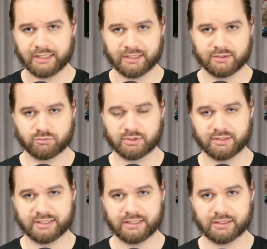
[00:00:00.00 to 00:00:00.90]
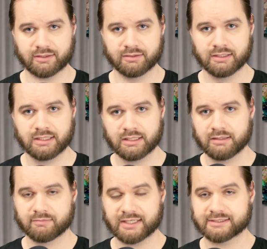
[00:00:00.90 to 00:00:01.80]
and one of the
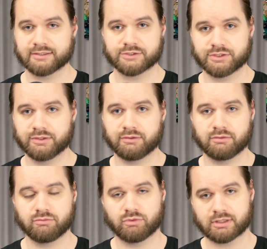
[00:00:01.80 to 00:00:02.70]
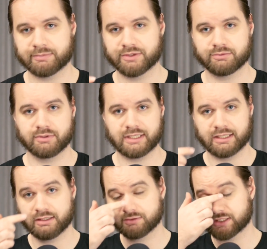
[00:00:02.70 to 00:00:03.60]
guys at the studio walked me through it,
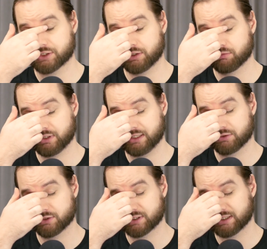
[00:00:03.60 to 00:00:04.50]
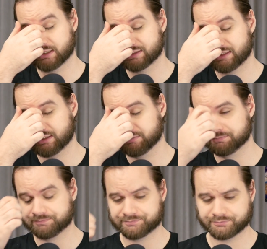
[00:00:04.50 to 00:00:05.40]
and it was actually really interesting. It's I
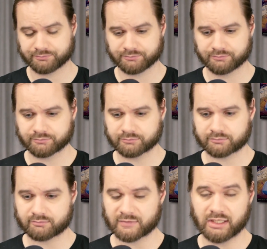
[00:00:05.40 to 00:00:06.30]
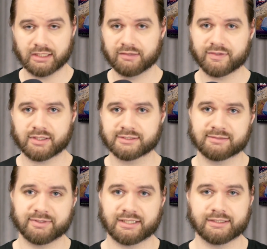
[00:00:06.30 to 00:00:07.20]
love the
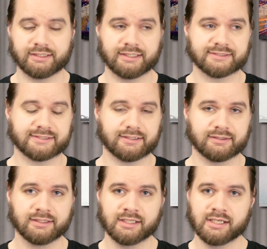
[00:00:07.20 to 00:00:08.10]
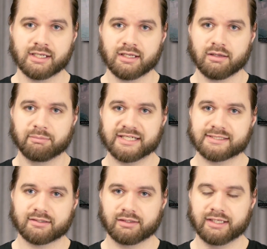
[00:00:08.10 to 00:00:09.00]
concept behind it. It's
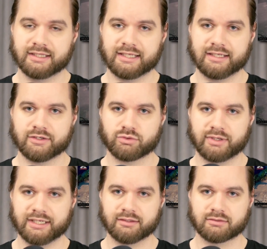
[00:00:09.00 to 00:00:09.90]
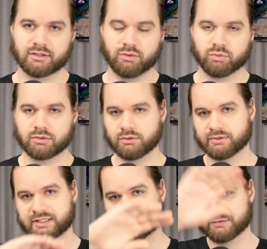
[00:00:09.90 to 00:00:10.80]
basically they create a world
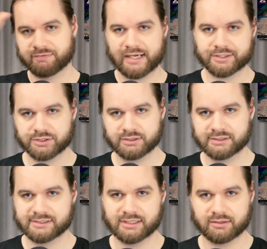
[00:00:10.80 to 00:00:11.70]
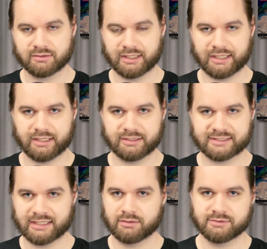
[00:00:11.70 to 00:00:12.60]
with different factions and
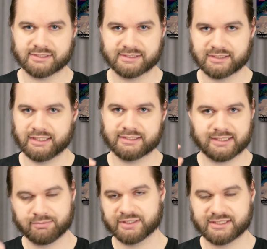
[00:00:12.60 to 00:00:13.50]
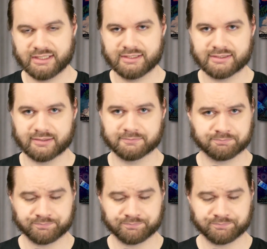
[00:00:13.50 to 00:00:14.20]
towns and cities and NPCs, and